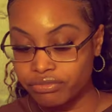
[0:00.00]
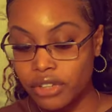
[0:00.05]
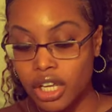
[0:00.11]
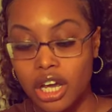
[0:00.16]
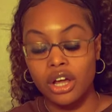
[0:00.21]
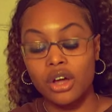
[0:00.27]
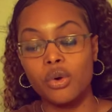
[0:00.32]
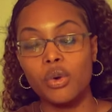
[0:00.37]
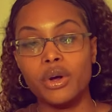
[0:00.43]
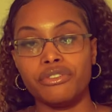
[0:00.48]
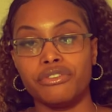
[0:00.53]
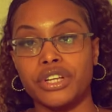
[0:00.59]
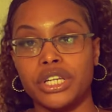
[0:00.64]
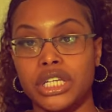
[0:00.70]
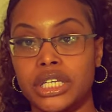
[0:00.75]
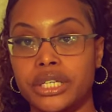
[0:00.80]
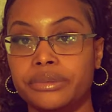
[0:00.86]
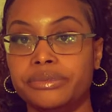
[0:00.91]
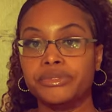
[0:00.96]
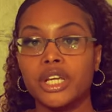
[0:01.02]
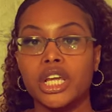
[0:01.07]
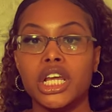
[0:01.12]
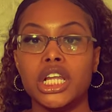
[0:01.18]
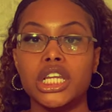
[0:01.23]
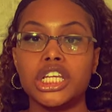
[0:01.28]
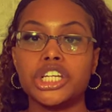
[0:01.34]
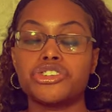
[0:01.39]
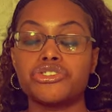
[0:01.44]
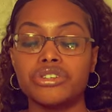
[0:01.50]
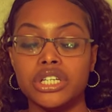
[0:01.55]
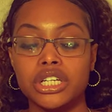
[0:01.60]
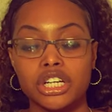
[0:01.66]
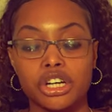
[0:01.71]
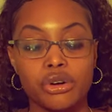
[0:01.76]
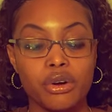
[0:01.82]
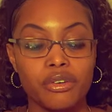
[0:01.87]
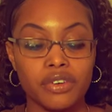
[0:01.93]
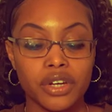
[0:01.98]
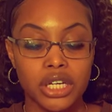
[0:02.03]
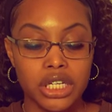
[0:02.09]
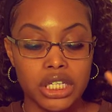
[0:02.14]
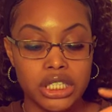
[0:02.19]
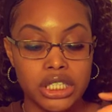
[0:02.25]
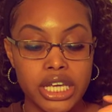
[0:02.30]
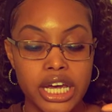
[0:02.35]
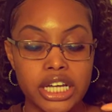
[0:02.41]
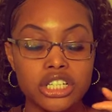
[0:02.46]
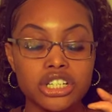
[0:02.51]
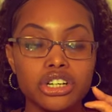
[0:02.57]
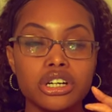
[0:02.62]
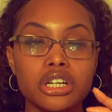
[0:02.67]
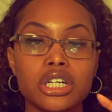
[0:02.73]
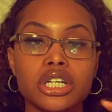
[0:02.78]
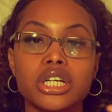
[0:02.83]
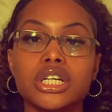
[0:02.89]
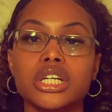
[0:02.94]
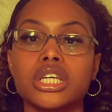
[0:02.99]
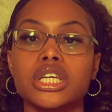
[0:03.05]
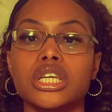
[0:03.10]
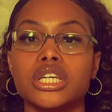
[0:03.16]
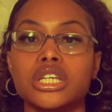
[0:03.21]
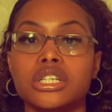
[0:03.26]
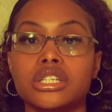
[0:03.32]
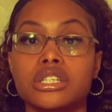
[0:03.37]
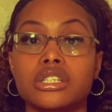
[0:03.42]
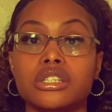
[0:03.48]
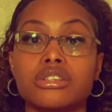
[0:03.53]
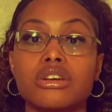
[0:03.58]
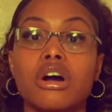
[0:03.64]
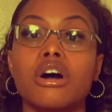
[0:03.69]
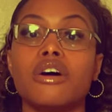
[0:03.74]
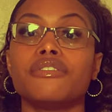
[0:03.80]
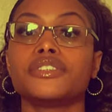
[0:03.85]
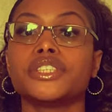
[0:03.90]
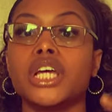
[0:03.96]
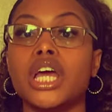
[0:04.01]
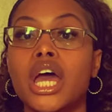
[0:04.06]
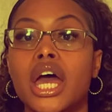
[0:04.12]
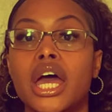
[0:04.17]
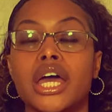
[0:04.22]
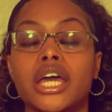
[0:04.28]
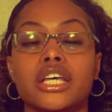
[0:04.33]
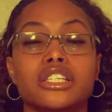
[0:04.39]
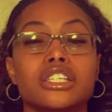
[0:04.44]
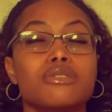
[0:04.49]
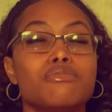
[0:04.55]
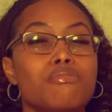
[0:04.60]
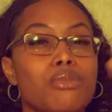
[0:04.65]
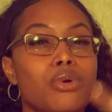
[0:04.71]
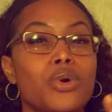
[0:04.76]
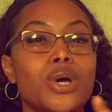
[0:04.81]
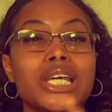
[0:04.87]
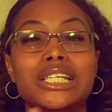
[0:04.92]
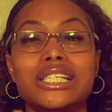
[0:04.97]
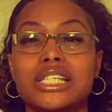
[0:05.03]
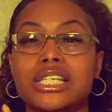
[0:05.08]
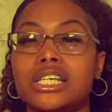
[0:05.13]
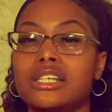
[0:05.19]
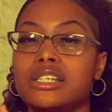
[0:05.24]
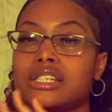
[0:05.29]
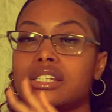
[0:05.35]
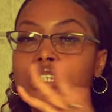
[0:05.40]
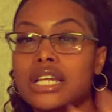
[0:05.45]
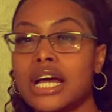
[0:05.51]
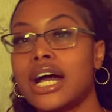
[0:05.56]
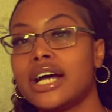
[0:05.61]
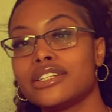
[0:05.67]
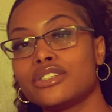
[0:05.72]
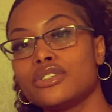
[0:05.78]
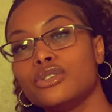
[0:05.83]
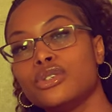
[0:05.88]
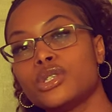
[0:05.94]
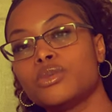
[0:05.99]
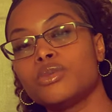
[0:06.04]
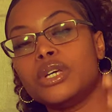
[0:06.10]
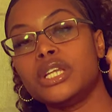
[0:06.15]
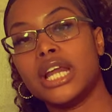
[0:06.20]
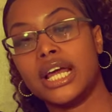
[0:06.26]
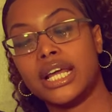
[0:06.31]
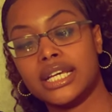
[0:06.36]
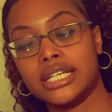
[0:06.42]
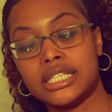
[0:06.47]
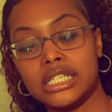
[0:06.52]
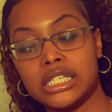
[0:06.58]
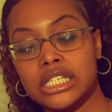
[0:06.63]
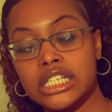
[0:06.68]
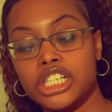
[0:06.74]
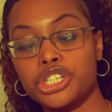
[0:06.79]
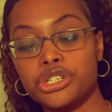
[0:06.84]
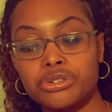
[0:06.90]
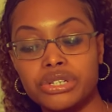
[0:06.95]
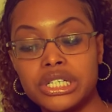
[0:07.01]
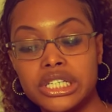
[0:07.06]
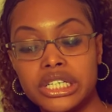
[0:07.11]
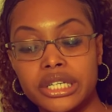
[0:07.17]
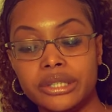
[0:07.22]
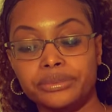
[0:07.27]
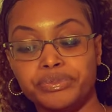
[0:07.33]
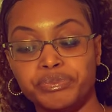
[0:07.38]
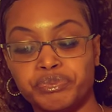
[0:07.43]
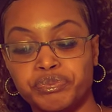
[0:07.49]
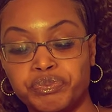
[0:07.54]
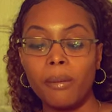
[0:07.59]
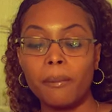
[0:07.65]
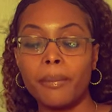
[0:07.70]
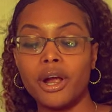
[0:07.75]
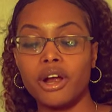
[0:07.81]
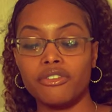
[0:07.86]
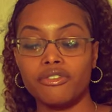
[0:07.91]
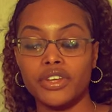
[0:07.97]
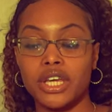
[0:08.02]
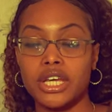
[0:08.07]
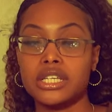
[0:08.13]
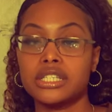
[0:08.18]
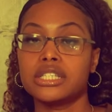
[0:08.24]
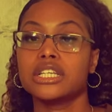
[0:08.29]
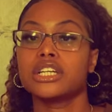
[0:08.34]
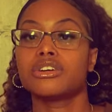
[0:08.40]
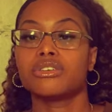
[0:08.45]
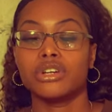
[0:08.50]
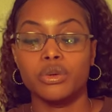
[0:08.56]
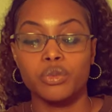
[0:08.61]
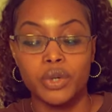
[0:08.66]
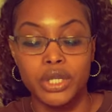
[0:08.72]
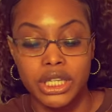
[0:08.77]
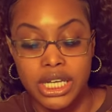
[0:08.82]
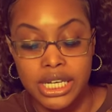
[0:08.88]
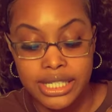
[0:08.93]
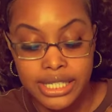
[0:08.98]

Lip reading: literally equivalent. The texture of the cookie is soft, it's moist, it's not too sweet. Like, it's literally perfect. It's literally what they